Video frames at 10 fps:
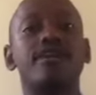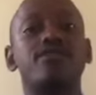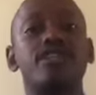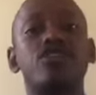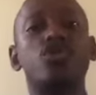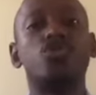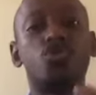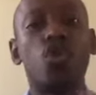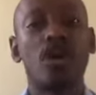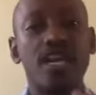you did not
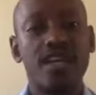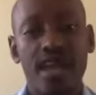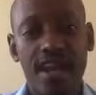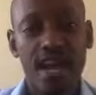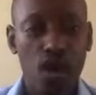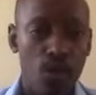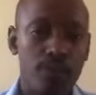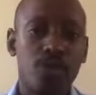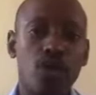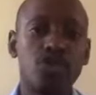stock a dairy cow,
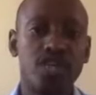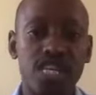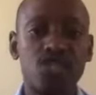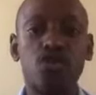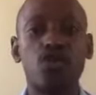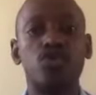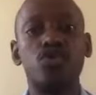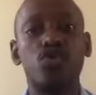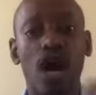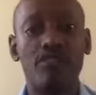because your intention was
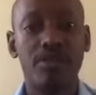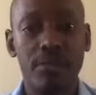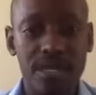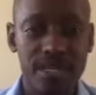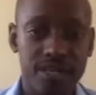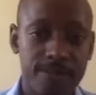not to have the milk.